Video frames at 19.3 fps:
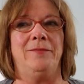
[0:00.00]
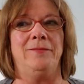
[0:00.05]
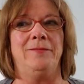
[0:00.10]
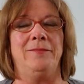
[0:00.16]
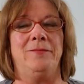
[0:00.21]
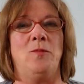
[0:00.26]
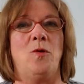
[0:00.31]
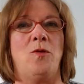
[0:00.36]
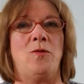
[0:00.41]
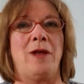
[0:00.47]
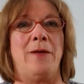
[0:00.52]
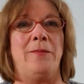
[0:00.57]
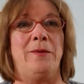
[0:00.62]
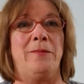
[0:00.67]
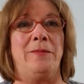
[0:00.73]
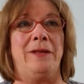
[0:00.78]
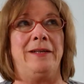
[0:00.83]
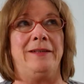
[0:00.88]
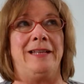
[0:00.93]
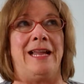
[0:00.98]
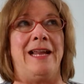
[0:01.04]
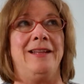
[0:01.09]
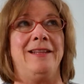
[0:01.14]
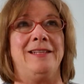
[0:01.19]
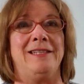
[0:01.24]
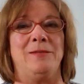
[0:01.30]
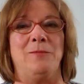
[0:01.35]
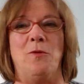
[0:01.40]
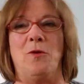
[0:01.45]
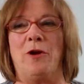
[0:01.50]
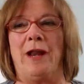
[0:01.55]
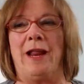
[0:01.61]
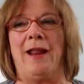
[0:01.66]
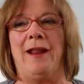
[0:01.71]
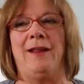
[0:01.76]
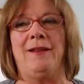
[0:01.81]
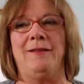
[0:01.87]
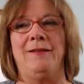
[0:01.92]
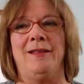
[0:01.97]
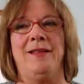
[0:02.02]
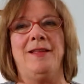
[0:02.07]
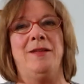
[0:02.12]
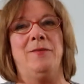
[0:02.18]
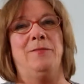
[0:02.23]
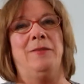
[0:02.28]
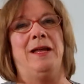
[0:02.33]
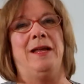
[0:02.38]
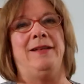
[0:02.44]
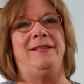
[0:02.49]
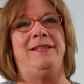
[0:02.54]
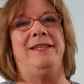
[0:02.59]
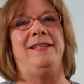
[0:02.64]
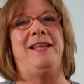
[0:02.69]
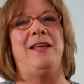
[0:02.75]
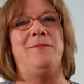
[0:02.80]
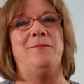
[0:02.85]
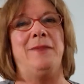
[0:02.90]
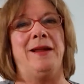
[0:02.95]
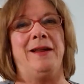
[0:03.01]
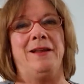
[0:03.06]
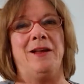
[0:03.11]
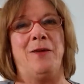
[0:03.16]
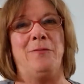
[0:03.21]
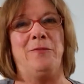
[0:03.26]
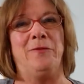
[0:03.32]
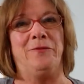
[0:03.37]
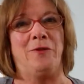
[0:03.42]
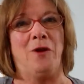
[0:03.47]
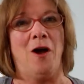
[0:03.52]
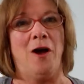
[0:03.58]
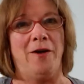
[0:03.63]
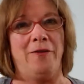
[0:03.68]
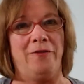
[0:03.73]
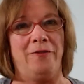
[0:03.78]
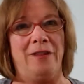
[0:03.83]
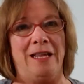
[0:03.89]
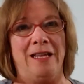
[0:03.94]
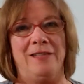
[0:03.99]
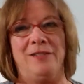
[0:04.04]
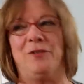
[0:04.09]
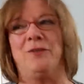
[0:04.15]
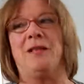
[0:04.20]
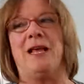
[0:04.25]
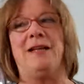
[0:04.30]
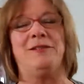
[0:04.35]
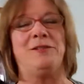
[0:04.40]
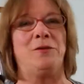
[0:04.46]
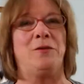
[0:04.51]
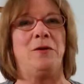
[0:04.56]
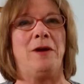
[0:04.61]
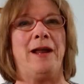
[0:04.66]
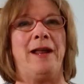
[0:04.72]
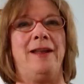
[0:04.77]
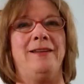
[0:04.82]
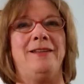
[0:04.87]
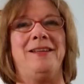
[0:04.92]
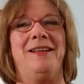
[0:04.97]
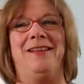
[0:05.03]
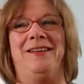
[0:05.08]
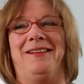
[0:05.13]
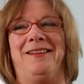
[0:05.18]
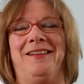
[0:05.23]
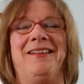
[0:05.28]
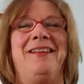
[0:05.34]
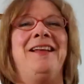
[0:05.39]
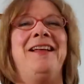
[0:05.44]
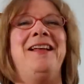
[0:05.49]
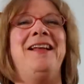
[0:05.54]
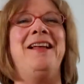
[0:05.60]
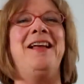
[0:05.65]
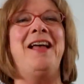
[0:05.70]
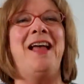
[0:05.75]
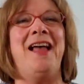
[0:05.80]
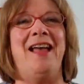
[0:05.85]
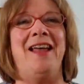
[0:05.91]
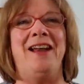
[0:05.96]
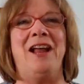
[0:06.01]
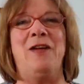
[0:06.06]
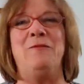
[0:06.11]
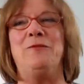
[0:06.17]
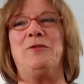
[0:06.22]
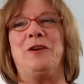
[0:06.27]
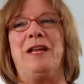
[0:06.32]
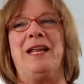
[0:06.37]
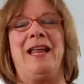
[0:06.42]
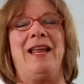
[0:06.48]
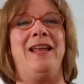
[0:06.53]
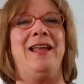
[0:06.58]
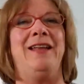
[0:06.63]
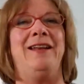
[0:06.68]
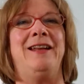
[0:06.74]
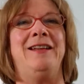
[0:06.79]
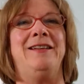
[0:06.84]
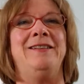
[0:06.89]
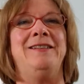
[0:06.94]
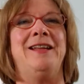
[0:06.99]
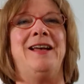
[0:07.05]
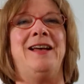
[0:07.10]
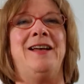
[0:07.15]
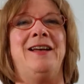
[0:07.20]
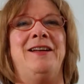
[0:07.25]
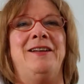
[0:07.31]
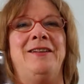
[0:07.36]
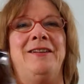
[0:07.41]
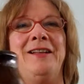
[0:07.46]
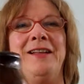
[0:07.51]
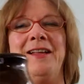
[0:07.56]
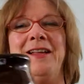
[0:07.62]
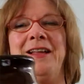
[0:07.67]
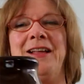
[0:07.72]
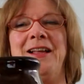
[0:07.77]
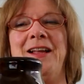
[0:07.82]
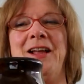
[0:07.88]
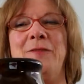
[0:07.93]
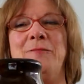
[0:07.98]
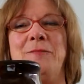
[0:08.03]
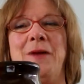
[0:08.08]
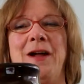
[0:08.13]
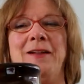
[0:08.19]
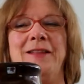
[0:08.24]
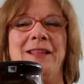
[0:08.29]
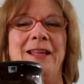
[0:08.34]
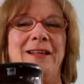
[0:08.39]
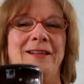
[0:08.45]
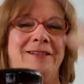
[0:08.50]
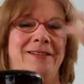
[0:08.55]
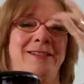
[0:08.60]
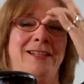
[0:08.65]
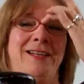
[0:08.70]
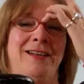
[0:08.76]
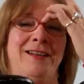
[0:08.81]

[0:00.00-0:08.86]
woke up a bit late this morning, but did get my cup of coffee, so that's great. And I'm drinking it in a mug that